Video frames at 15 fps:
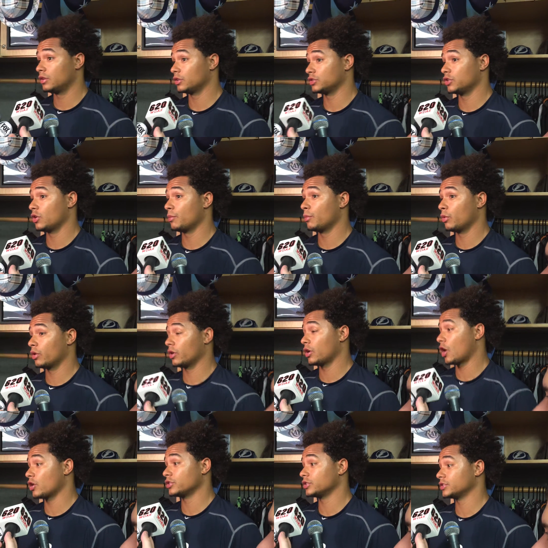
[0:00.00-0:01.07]
There's no more
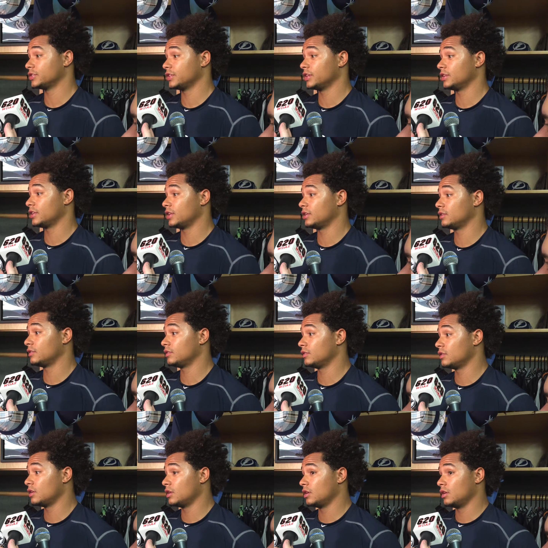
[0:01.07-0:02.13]
urgency
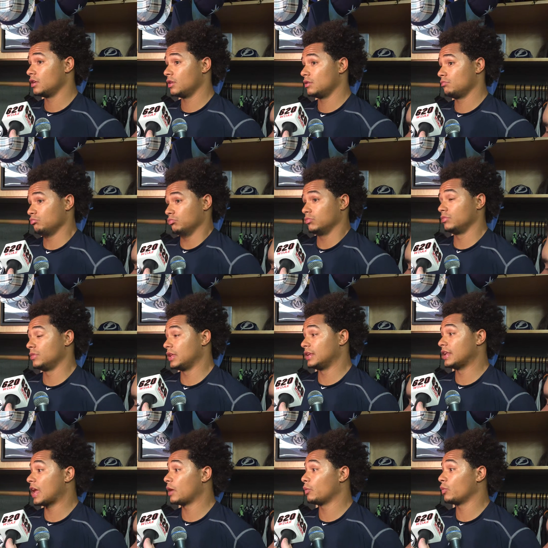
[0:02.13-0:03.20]

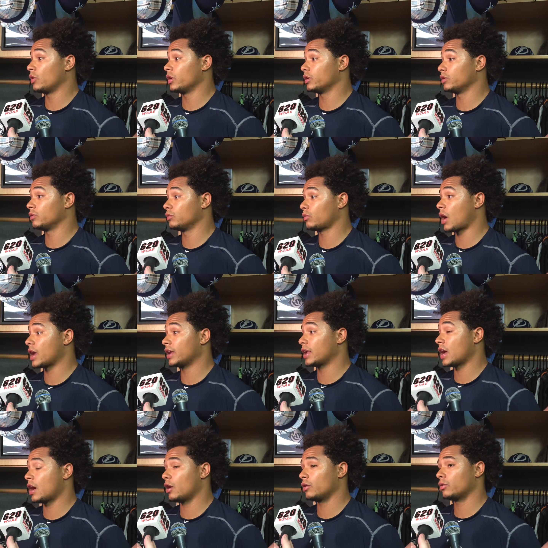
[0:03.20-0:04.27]
than day one right
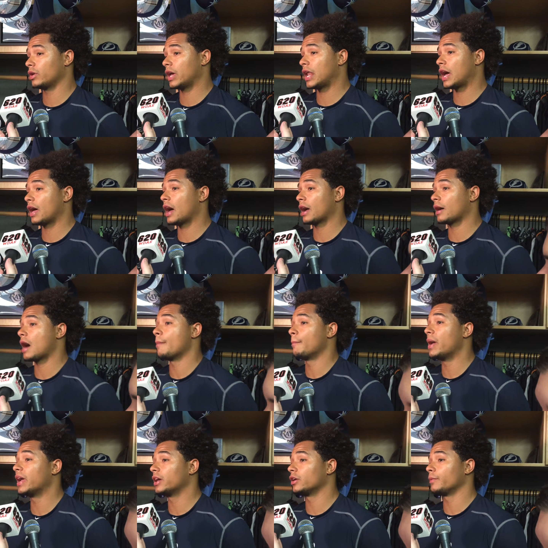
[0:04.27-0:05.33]
now. And I
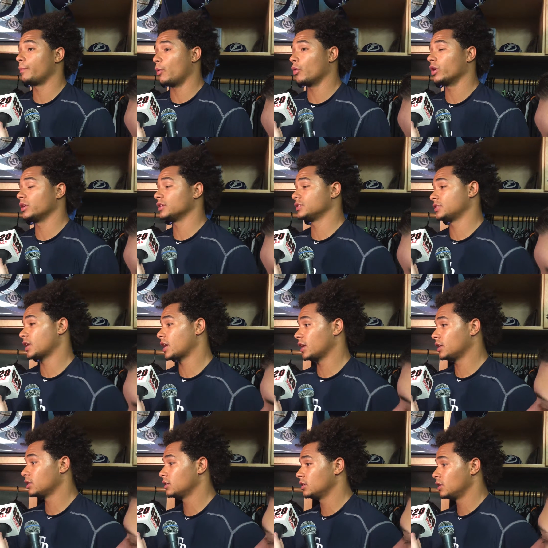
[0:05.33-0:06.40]
make it a point to
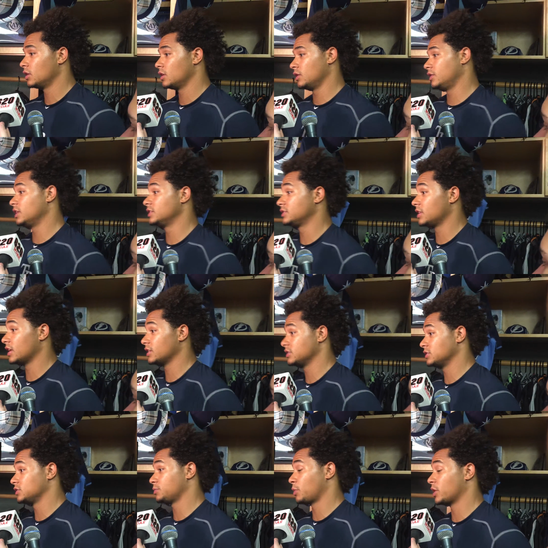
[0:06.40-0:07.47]
say these
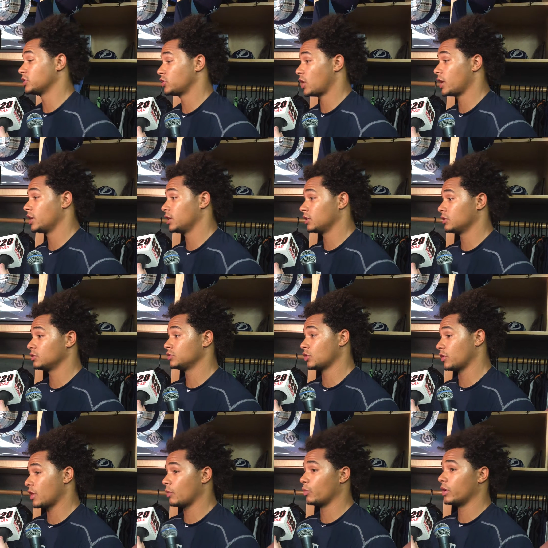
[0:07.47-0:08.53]
things in spring training
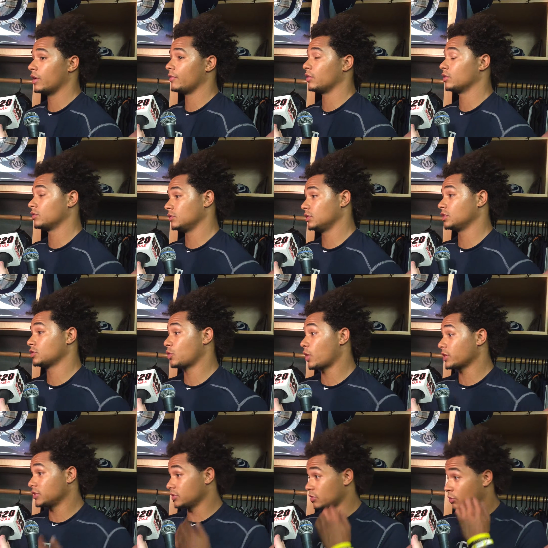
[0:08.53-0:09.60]
so that whenever these
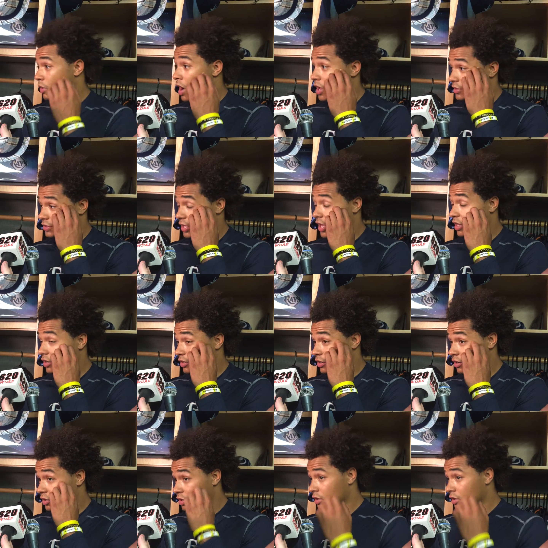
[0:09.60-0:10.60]
questions arise later,